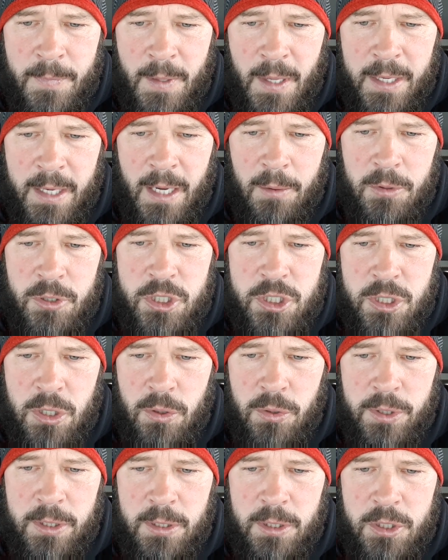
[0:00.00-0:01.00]
And I will
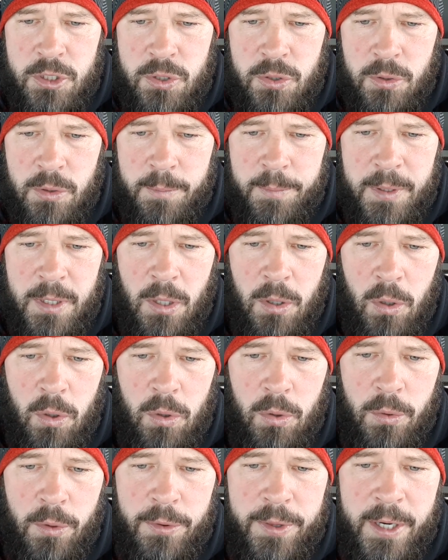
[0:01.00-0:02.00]
show thee the truth.
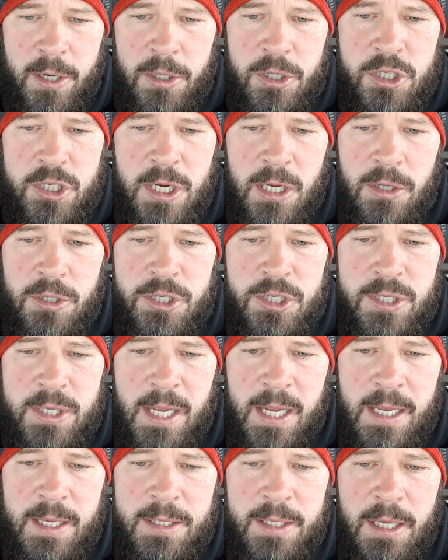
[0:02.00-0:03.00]
Behold, there shall
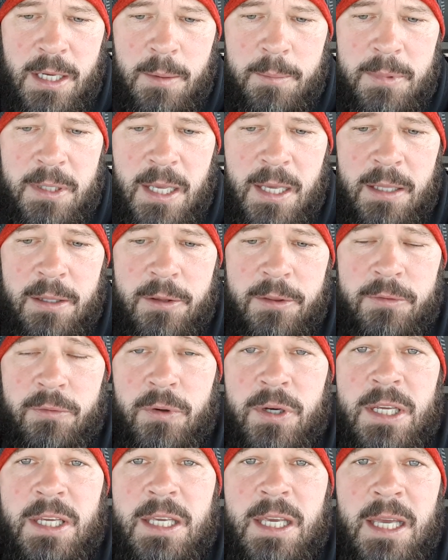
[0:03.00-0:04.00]
stand up yet
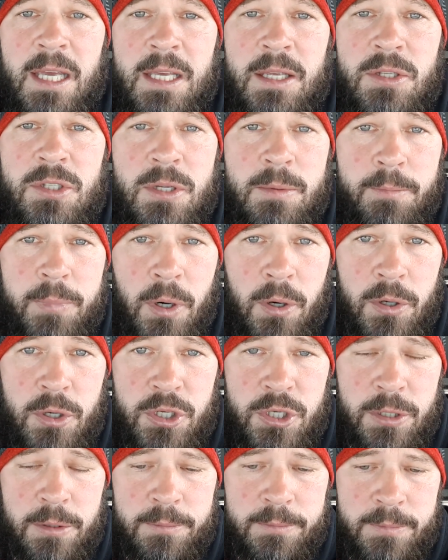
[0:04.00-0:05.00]
three kings in
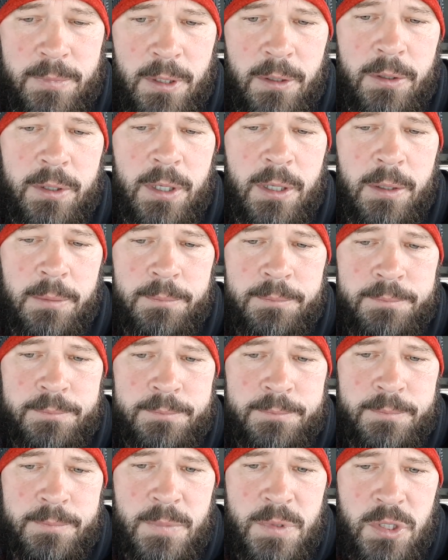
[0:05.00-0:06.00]
Persia. Okay,
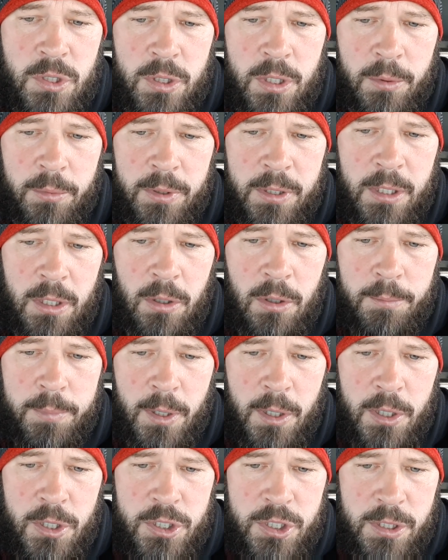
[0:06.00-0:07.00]
so here we go in
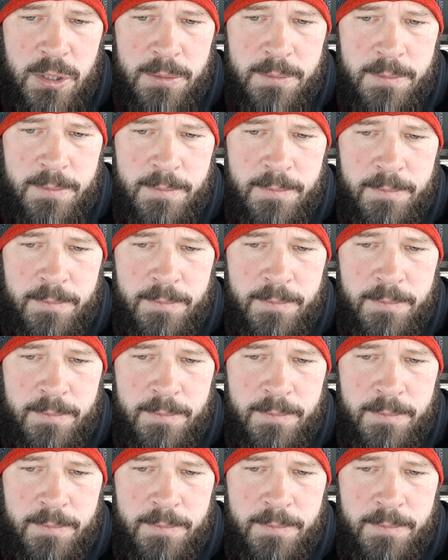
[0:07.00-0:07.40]
Persia.